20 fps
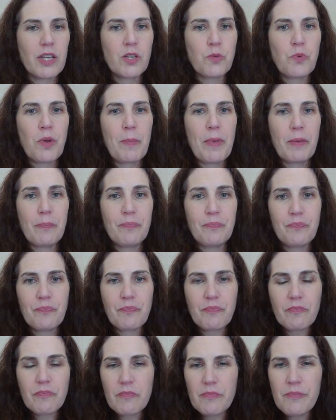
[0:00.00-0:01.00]
these women,
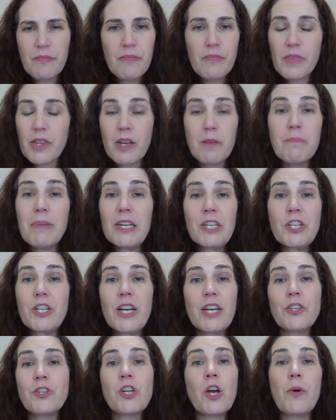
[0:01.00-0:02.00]
but she
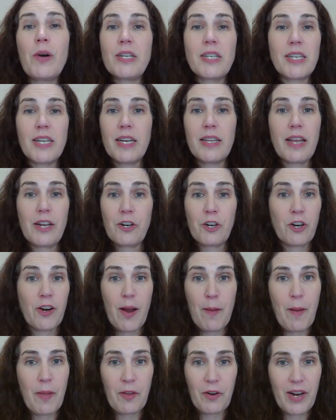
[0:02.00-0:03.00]
has no idea that her
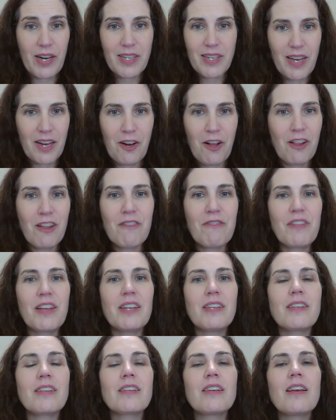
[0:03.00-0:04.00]
grandmother had done all of
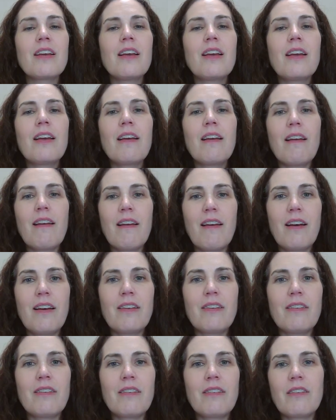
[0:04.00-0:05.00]
this.
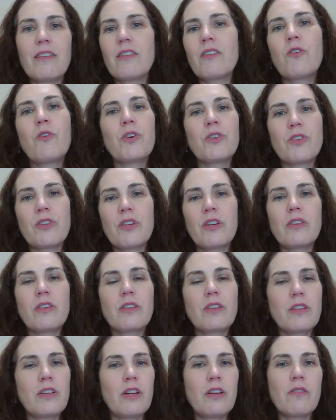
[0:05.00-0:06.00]
And of course
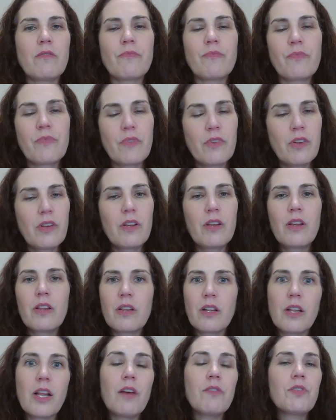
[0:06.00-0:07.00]
there's, you know,
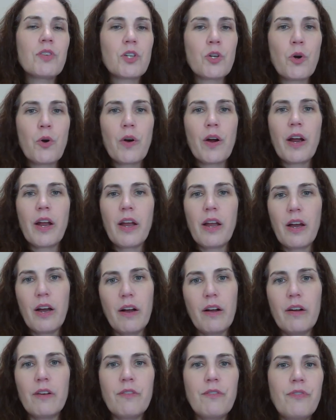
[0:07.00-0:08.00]
the love story
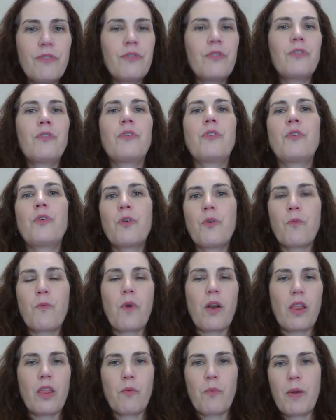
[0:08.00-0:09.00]
of
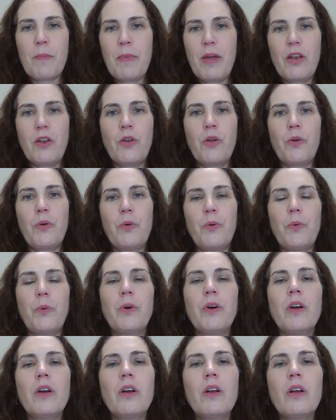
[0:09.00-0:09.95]
one of the women who